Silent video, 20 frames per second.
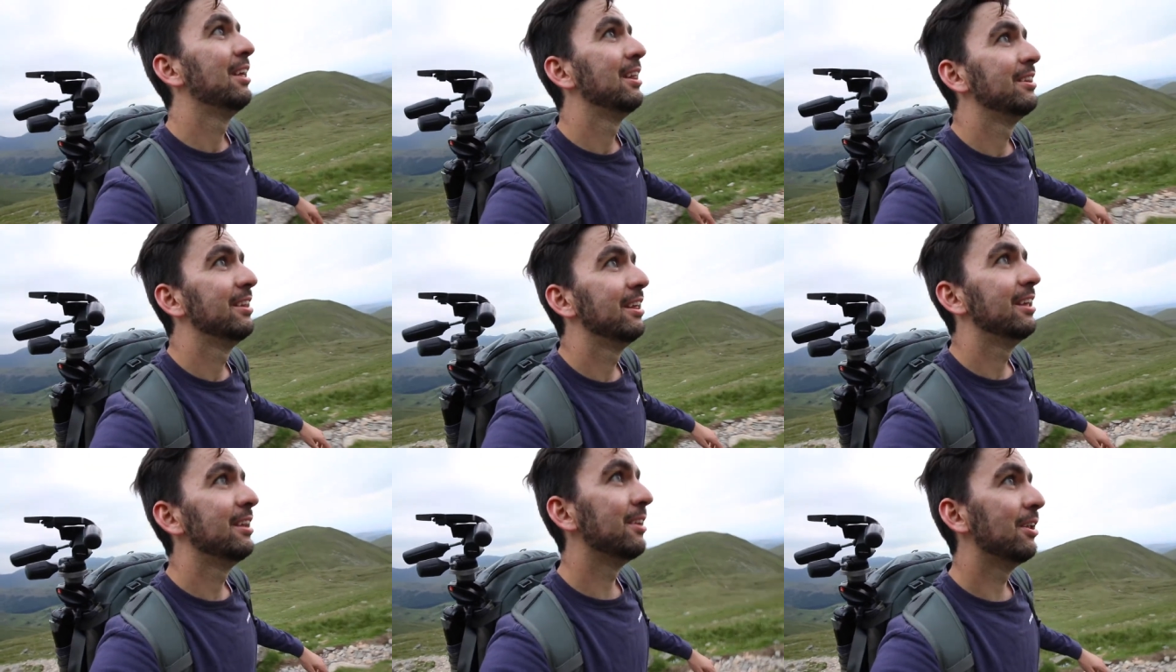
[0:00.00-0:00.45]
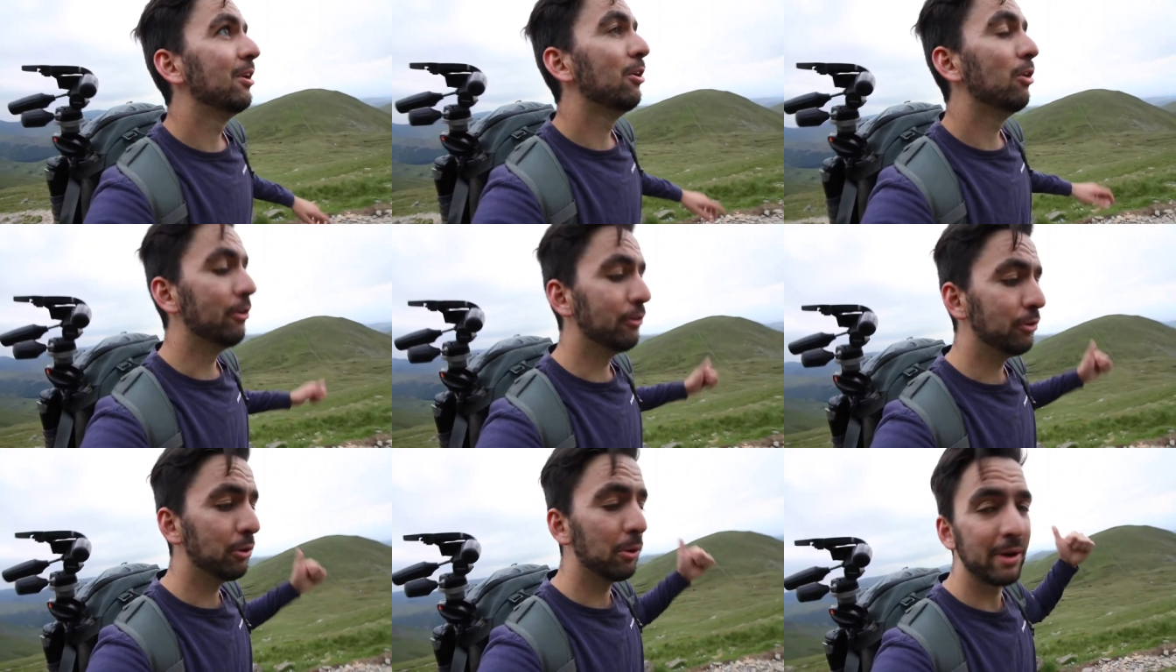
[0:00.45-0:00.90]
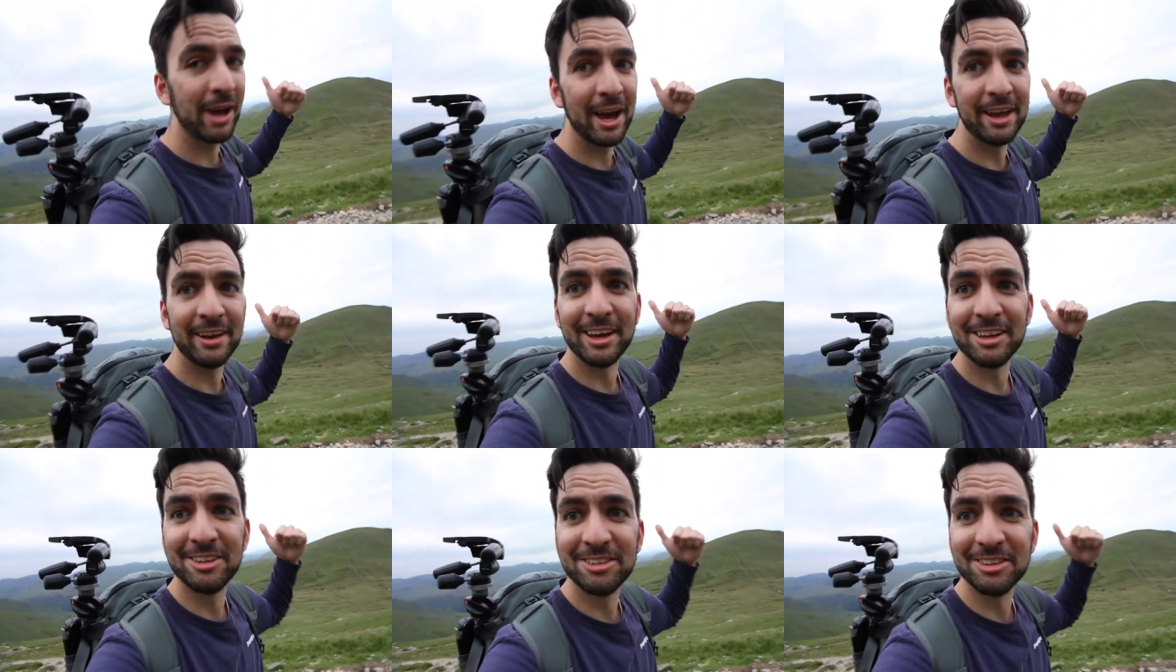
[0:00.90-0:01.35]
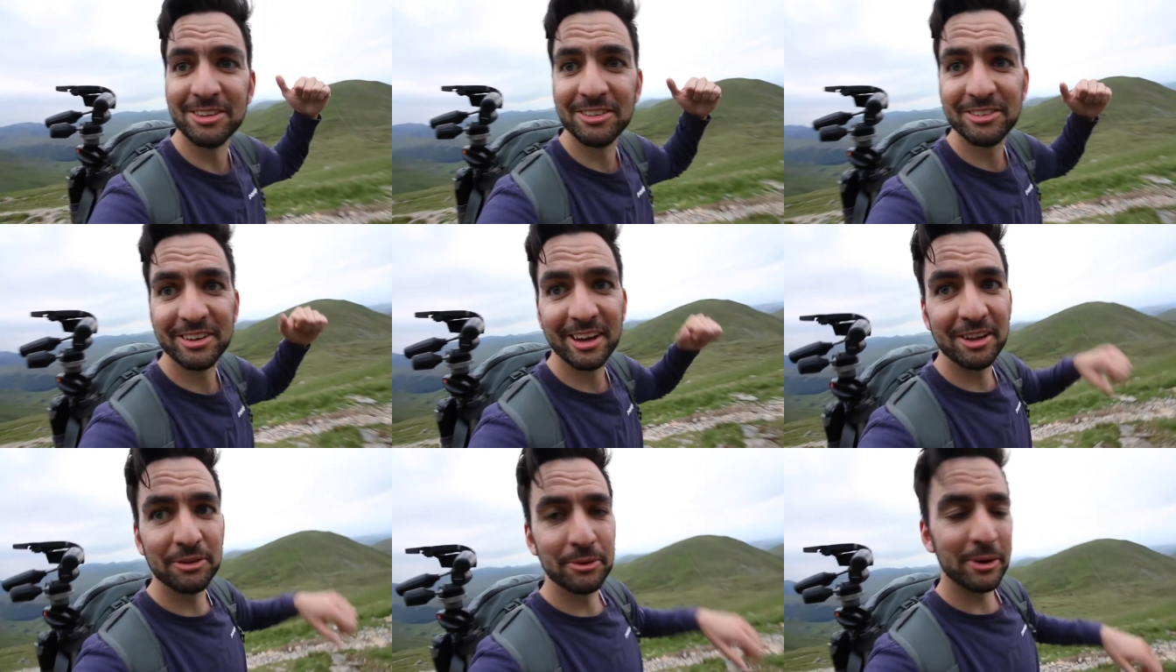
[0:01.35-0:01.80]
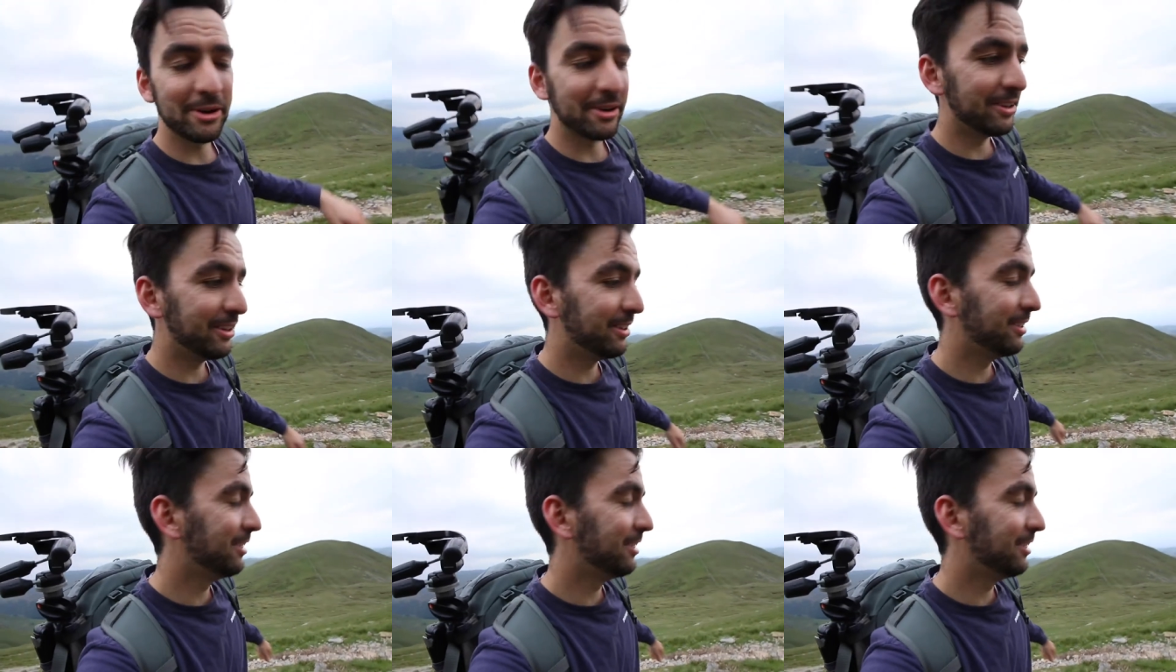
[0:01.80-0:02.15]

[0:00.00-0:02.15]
And then hopefully we'll get a nice sunset as well.